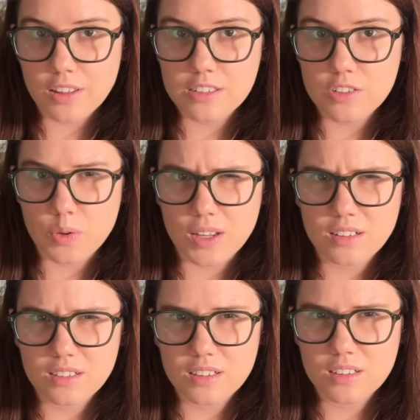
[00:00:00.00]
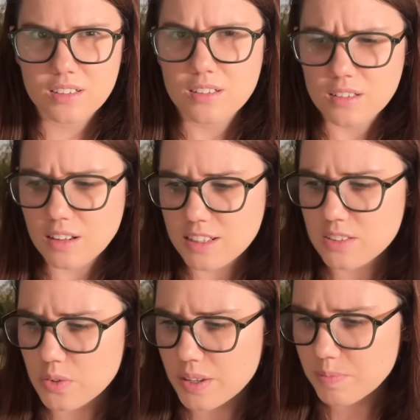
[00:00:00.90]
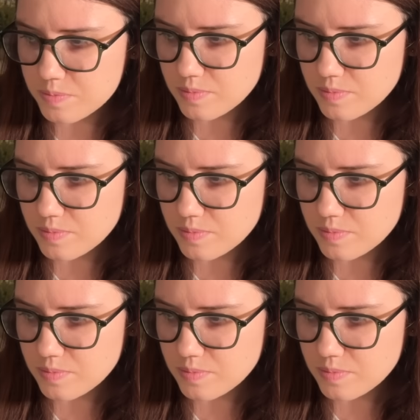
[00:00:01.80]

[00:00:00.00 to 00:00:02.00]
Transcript: Let's do it. Let's do it.